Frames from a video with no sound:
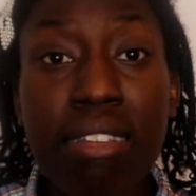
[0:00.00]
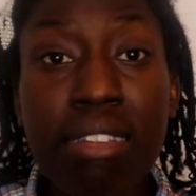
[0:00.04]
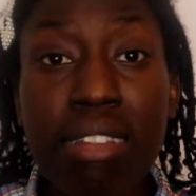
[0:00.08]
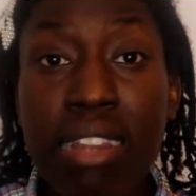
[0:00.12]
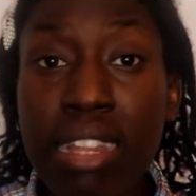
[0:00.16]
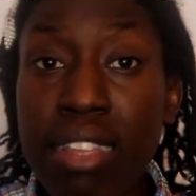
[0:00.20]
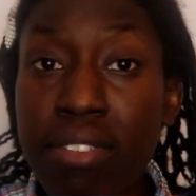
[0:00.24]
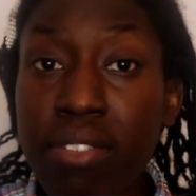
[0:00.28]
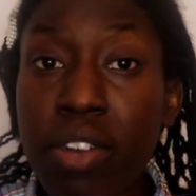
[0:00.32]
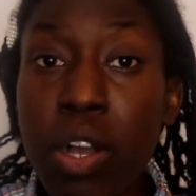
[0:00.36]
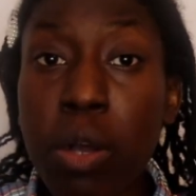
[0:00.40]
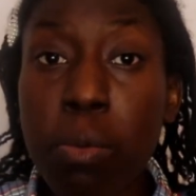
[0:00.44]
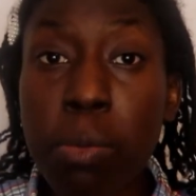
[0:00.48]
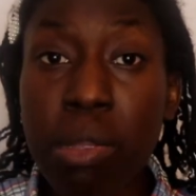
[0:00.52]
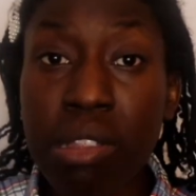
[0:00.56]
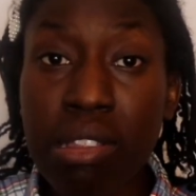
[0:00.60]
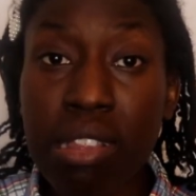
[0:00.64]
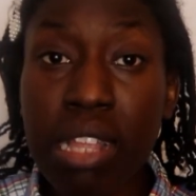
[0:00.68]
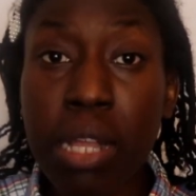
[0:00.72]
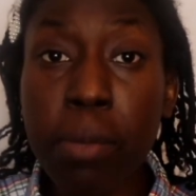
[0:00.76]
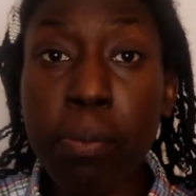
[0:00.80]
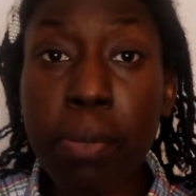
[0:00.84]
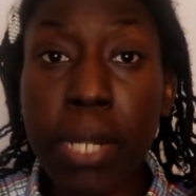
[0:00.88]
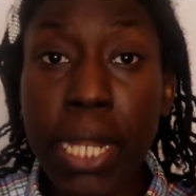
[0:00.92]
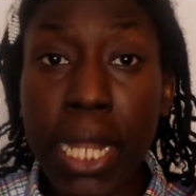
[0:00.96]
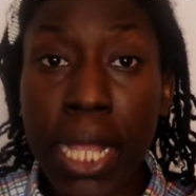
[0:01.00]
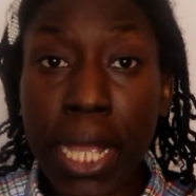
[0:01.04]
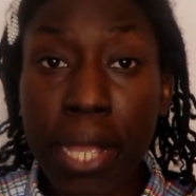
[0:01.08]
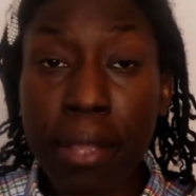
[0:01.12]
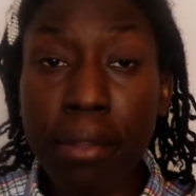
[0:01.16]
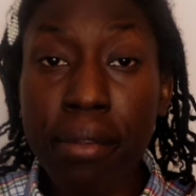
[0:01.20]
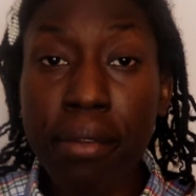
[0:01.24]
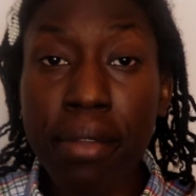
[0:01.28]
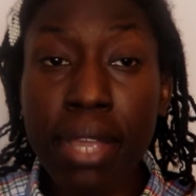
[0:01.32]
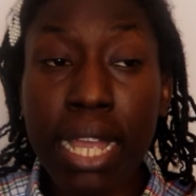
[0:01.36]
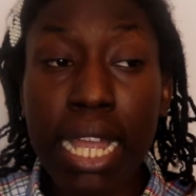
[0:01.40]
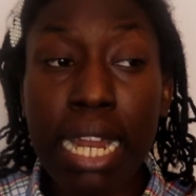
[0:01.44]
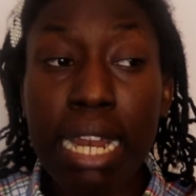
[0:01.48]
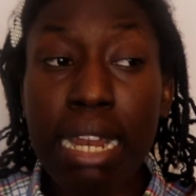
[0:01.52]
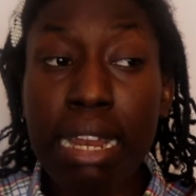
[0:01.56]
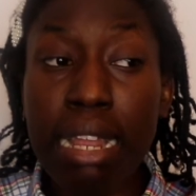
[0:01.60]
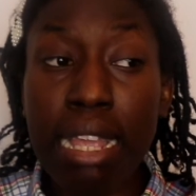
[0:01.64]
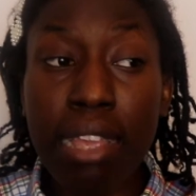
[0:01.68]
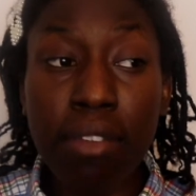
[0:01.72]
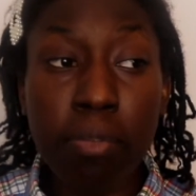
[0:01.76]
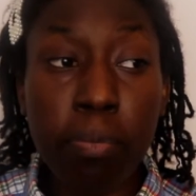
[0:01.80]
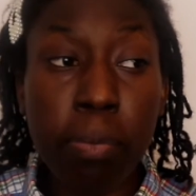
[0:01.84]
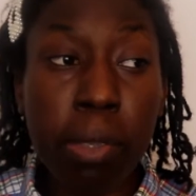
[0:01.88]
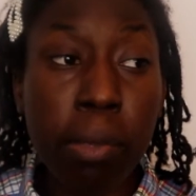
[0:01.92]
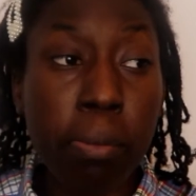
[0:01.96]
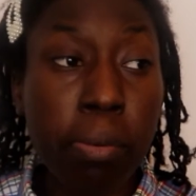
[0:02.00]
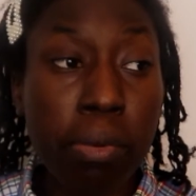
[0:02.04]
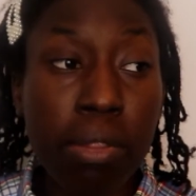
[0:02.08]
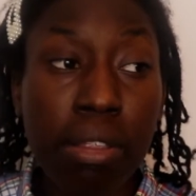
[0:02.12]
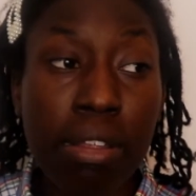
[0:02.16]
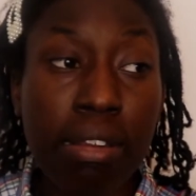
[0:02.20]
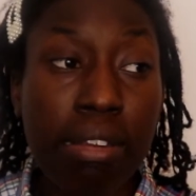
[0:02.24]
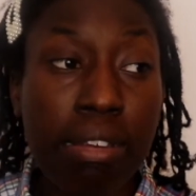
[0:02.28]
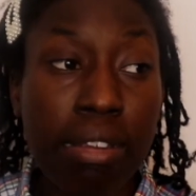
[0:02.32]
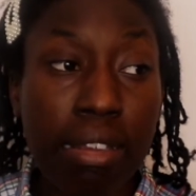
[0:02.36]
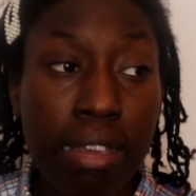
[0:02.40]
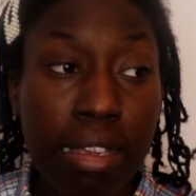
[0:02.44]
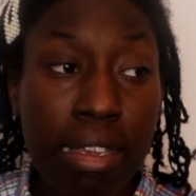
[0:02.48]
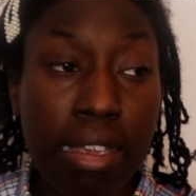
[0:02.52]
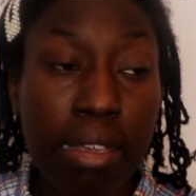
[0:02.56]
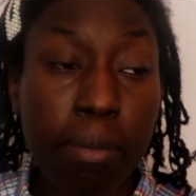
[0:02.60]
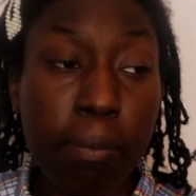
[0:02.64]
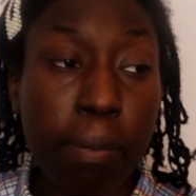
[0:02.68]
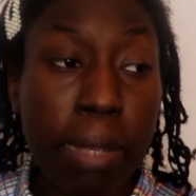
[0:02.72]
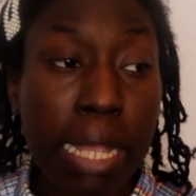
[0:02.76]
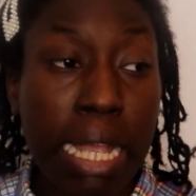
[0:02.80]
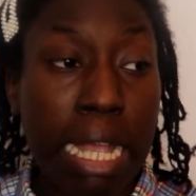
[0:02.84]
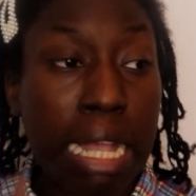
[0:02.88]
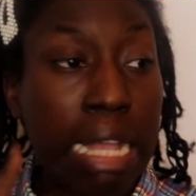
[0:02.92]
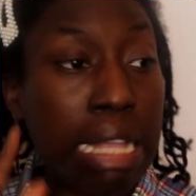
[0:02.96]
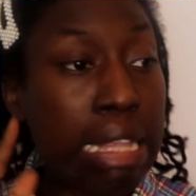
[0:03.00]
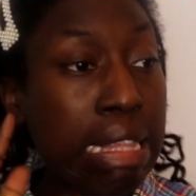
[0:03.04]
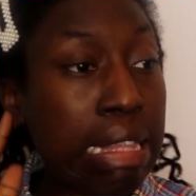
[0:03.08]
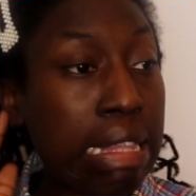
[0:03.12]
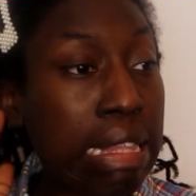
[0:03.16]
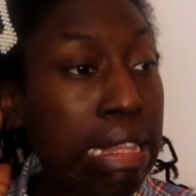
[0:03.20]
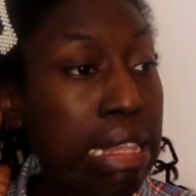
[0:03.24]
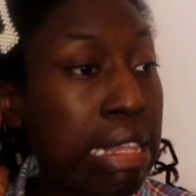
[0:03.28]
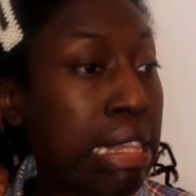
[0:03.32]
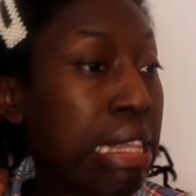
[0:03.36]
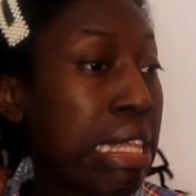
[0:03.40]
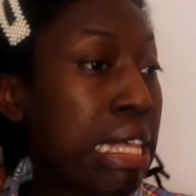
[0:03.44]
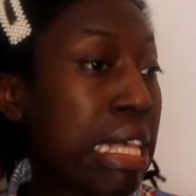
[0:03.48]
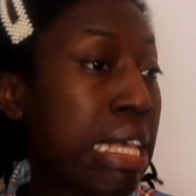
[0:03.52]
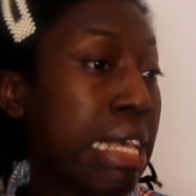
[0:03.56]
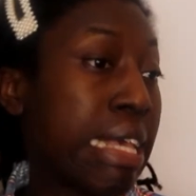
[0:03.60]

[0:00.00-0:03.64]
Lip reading: just leave comments down below and give people the tea, because